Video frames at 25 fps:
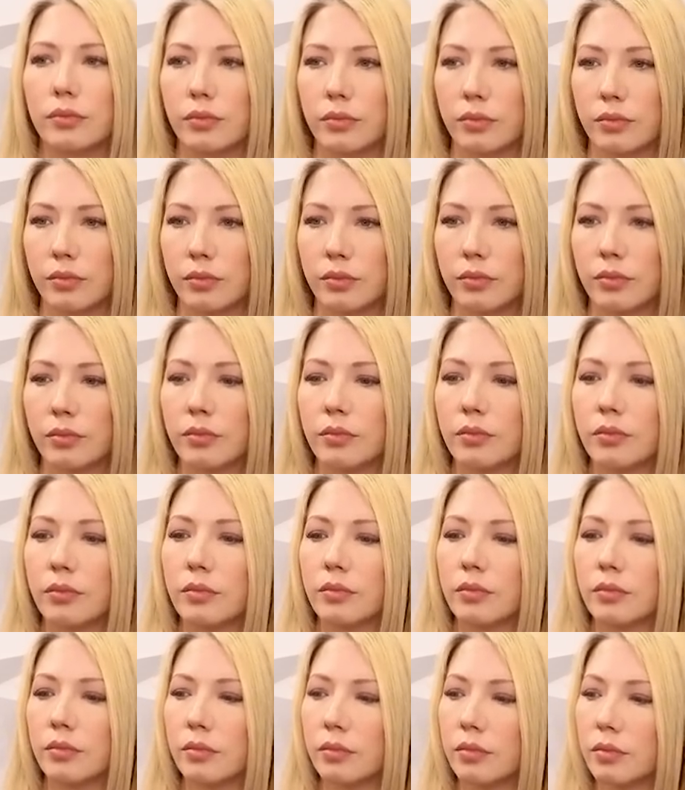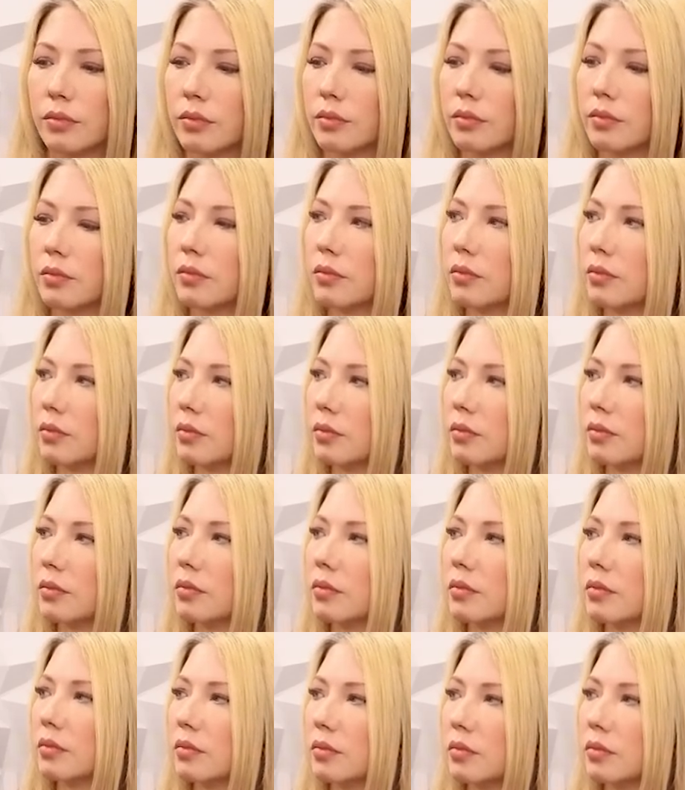
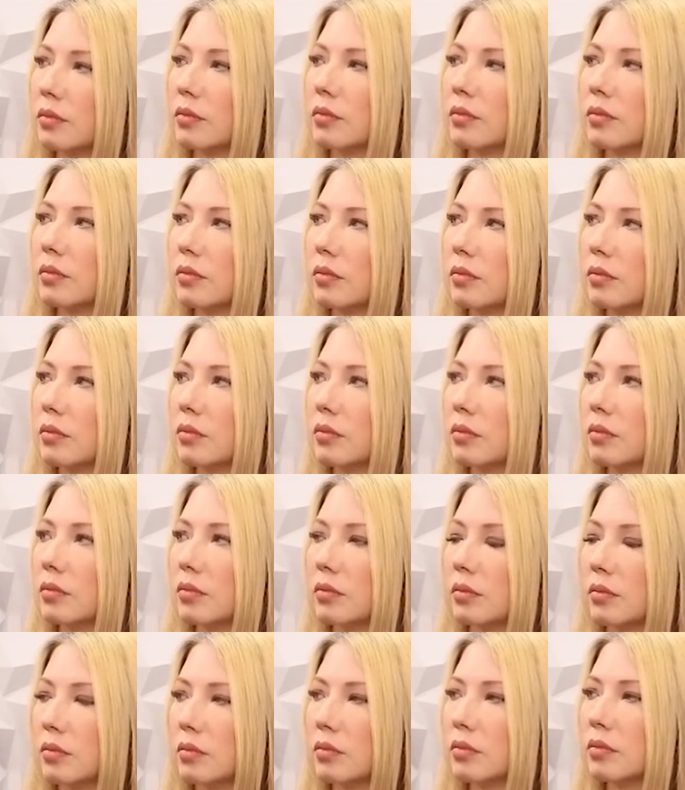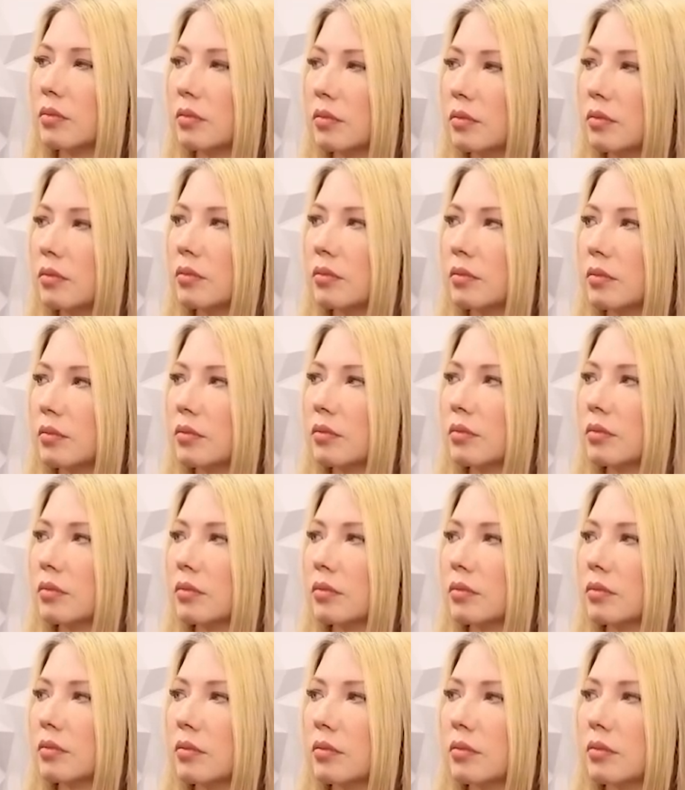
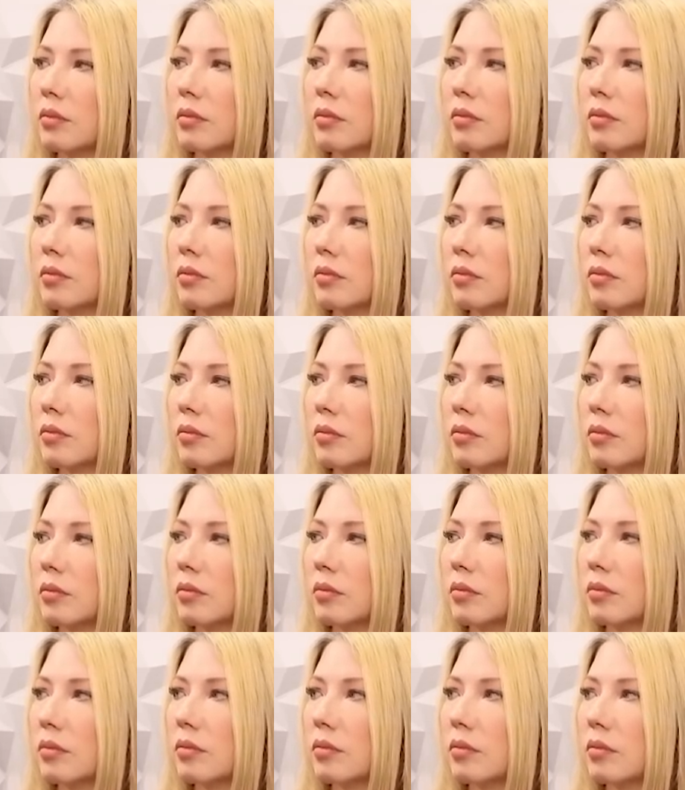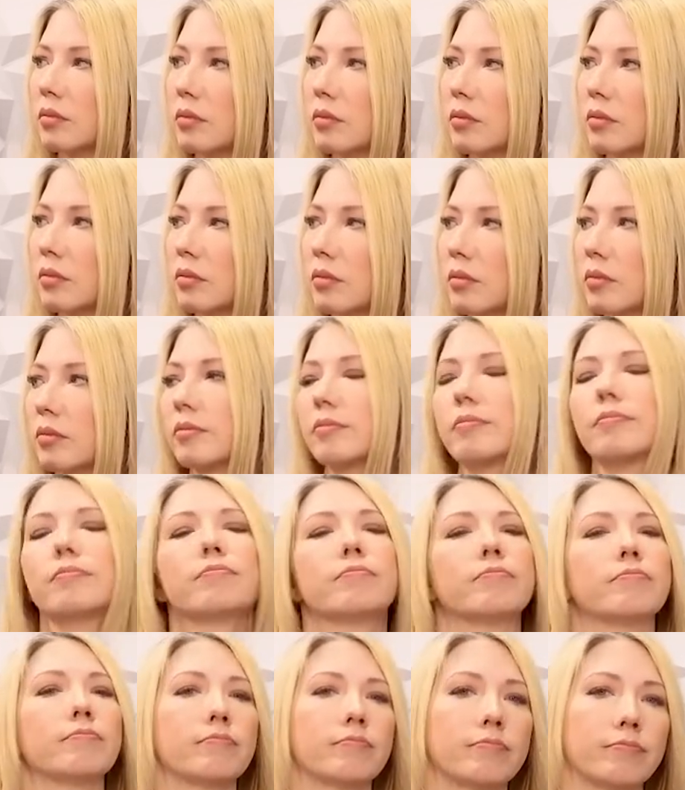
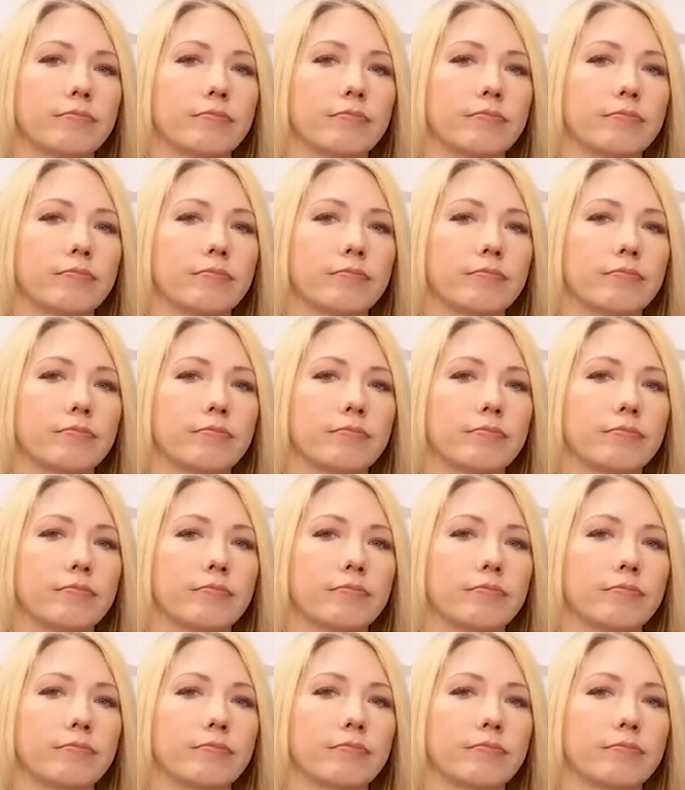(not speaking)